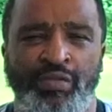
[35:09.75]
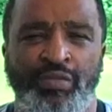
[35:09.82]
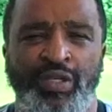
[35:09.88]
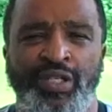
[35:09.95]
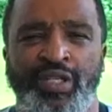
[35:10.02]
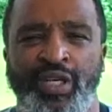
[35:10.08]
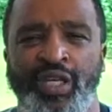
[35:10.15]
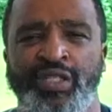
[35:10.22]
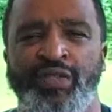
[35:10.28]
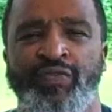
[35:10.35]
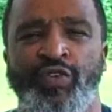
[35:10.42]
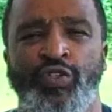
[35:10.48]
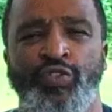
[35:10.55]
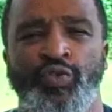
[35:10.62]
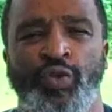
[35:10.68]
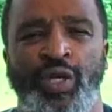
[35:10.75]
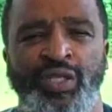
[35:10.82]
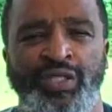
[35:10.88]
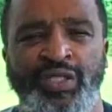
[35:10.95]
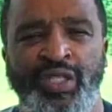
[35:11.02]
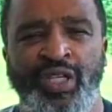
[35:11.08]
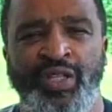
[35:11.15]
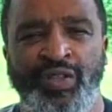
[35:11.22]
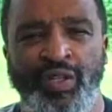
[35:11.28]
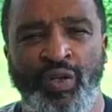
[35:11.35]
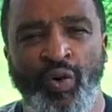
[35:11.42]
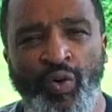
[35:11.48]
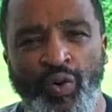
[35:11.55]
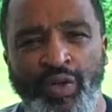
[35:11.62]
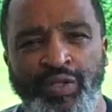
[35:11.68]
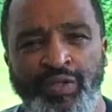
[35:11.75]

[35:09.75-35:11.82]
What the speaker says: because of your trust in the Lord.